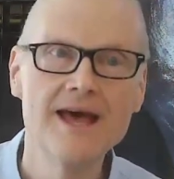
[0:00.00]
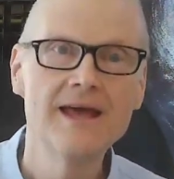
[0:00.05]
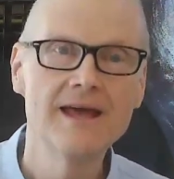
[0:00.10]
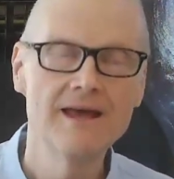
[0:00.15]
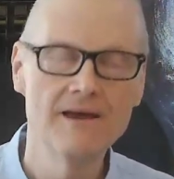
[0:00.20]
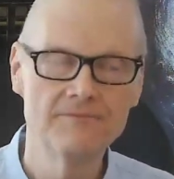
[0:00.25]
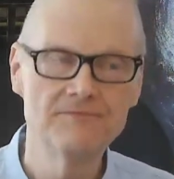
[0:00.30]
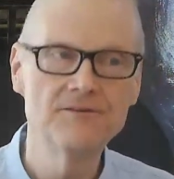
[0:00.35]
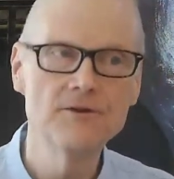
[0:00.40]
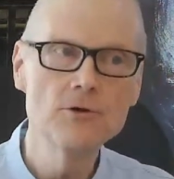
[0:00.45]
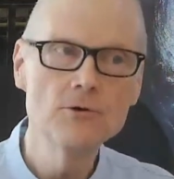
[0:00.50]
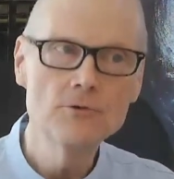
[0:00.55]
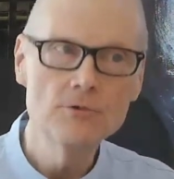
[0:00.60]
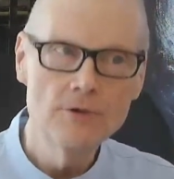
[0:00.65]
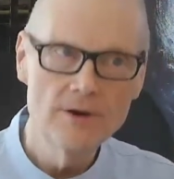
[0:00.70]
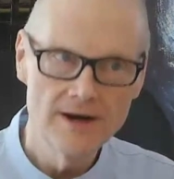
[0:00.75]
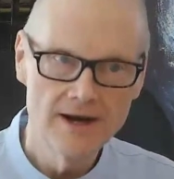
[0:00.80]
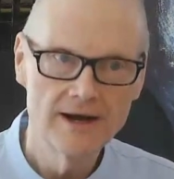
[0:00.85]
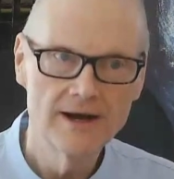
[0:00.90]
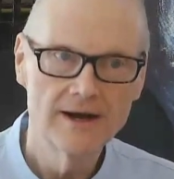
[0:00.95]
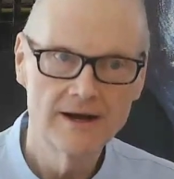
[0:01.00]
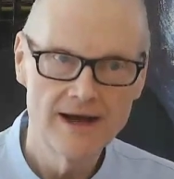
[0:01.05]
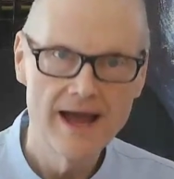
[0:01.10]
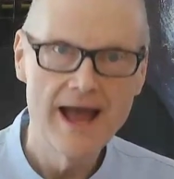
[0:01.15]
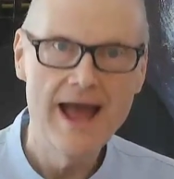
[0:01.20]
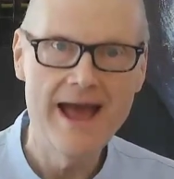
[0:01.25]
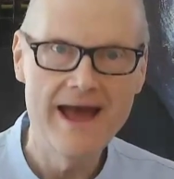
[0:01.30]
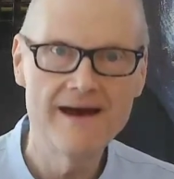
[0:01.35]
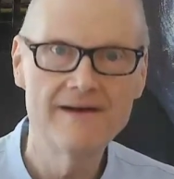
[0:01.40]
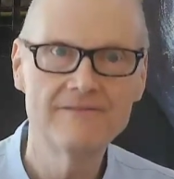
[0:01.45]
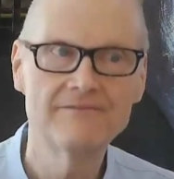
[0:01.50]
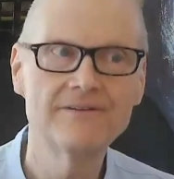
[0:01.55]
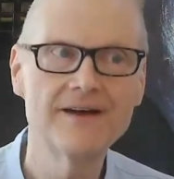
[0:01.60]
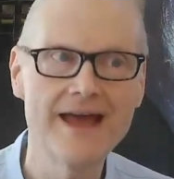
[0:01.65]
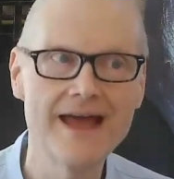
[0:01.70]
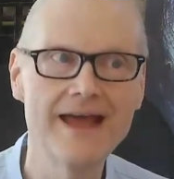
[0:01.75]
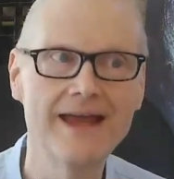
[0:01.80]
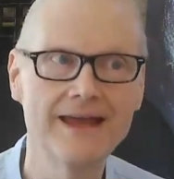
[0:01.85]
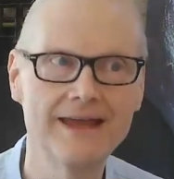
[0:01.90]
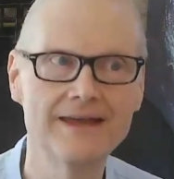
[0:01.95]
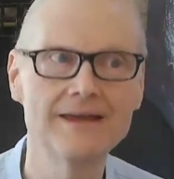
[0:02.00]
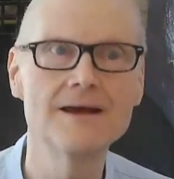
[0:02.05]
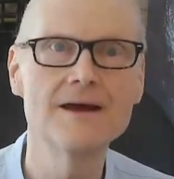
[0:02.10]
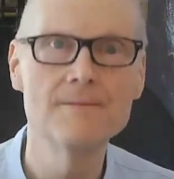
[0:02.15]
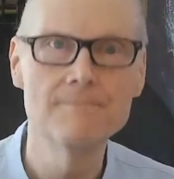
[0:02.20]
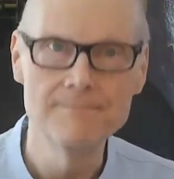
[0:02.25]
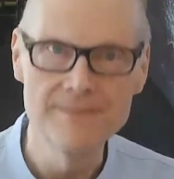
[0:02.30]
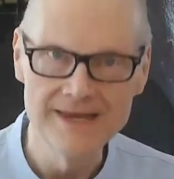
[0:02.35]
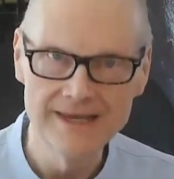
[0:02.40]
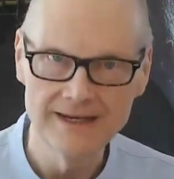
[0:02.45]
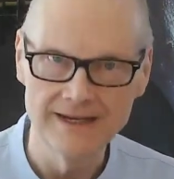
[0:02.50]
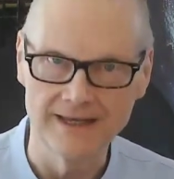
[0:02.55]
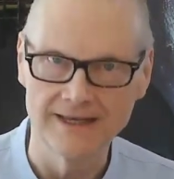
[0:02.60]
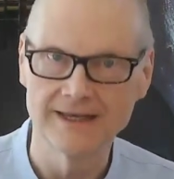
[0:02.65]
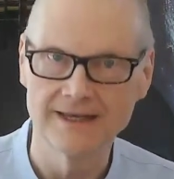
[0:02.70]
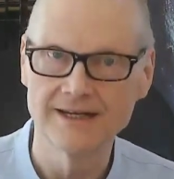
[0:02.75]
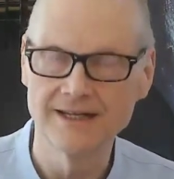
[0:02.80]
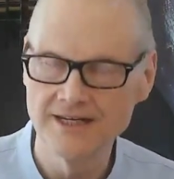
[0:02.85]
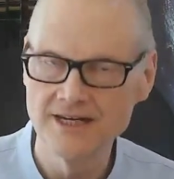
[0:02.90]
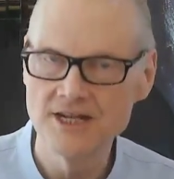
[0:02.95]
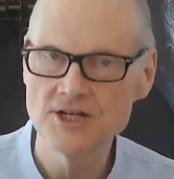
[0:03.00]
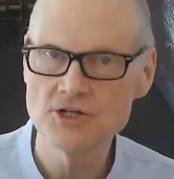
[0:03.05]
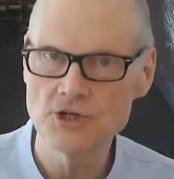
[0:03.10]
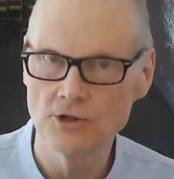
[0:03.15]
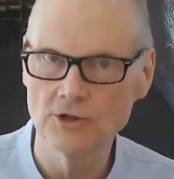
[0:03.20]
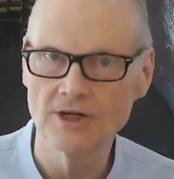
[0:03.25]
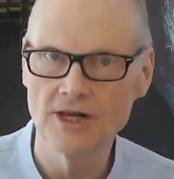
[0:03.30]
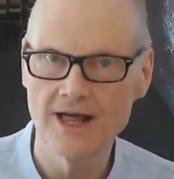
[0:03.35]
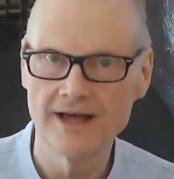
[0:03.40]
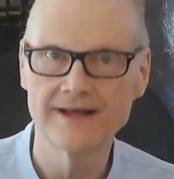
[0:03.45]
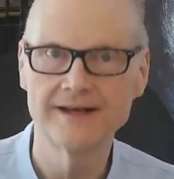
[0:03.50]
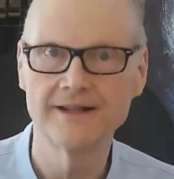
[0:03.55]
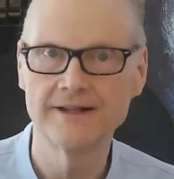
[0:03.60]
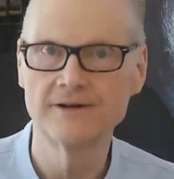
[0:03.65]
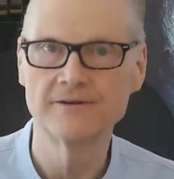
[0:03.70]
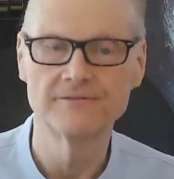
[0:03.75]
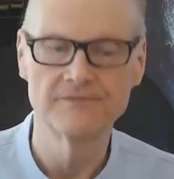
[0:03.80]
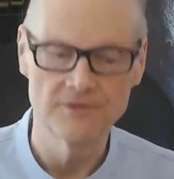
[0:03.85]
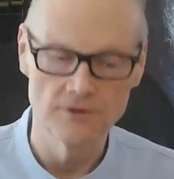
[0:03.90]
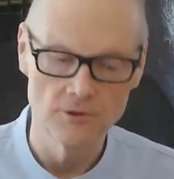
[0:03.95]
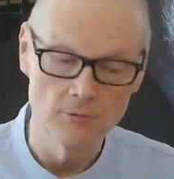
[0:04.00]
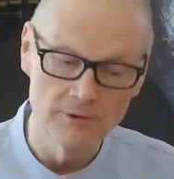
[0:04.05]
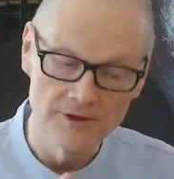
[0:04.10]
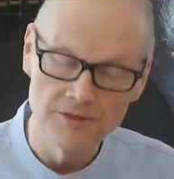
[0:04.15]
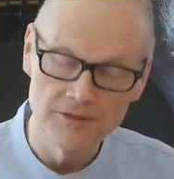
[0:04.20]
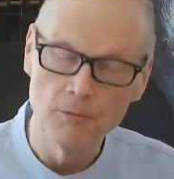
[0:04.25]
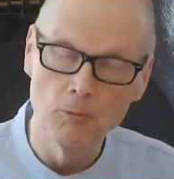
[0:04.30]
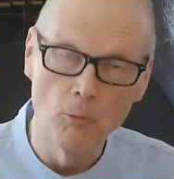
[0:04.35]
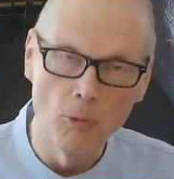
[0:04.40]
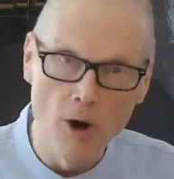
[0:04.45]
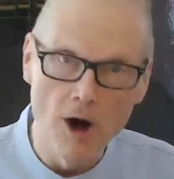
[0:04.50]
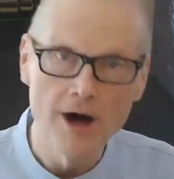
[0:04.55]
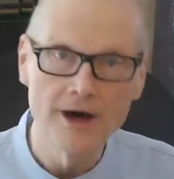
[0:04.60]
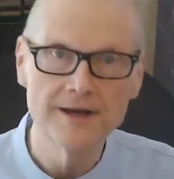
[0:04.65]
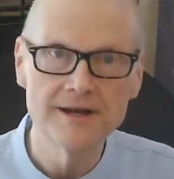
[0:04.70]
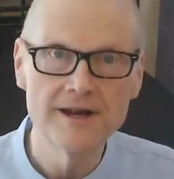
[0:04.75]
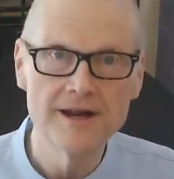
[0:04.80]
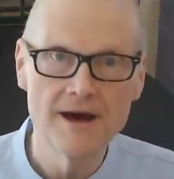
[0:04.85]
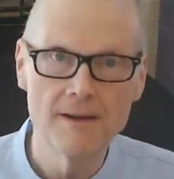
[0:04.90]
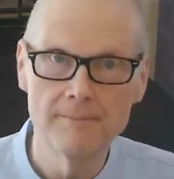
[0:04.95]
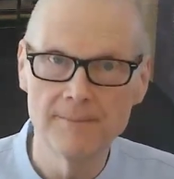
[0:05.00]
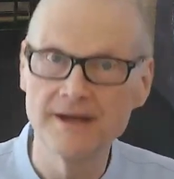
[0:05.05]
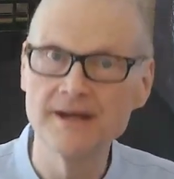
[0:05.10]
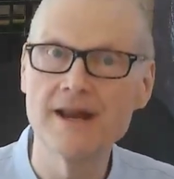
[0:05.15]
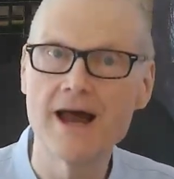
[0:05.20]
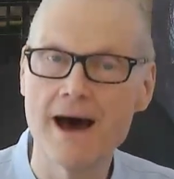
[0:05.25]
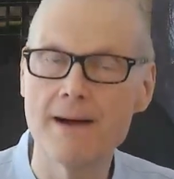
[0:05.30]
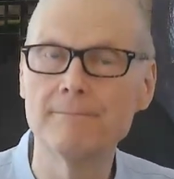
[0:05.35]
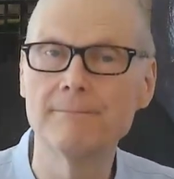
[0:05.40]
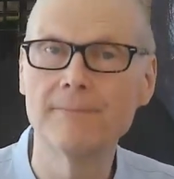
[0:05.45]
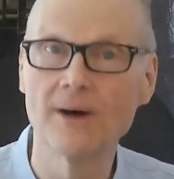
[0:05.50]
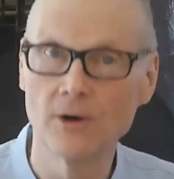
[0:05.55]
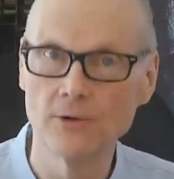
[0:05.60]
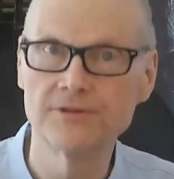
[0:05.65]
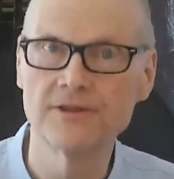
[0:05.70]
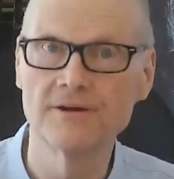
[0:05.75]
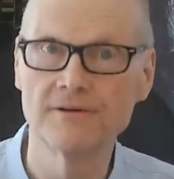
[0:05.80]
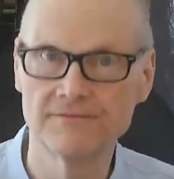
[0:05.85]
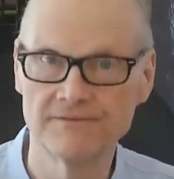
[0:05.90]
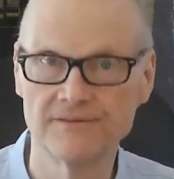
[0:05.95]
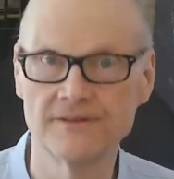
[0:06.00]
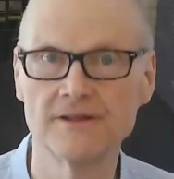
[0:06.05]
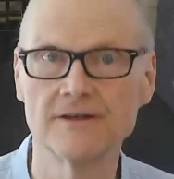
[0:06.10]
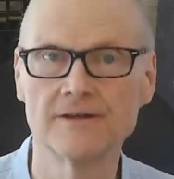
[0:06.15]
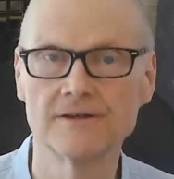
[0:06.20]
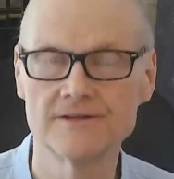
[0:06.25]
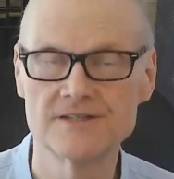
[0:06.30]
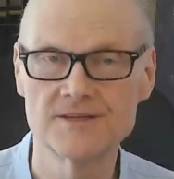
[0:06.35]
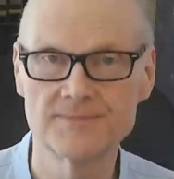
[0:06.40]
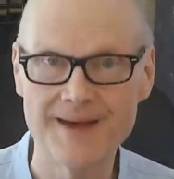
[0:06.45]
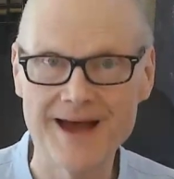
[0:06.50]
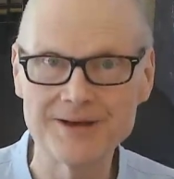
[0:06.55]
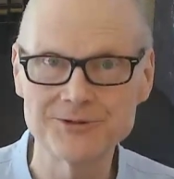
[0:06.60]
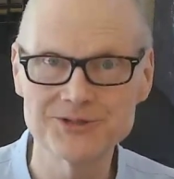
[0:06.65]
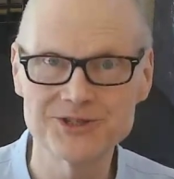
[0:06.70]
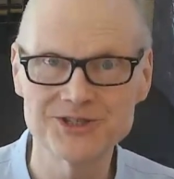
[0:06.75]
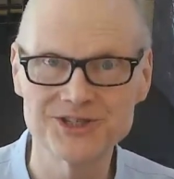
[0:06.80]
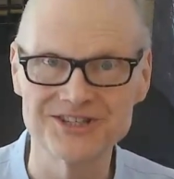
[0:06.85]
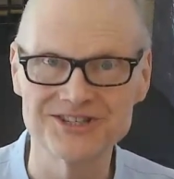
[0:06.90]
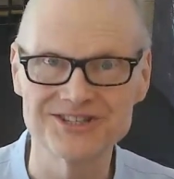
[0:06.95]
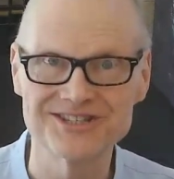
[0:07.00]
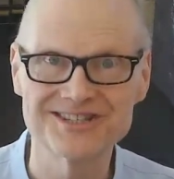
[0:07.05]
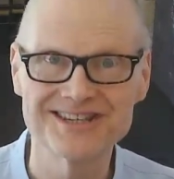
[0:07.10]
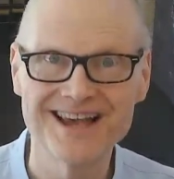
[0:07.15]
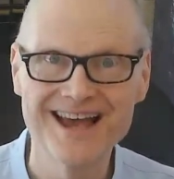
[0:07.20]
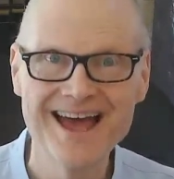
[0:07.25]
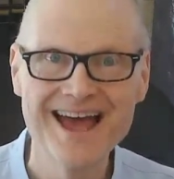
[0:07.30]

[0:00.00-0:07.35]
If you have a meeting, an initial client interview with one but not both of the spouses,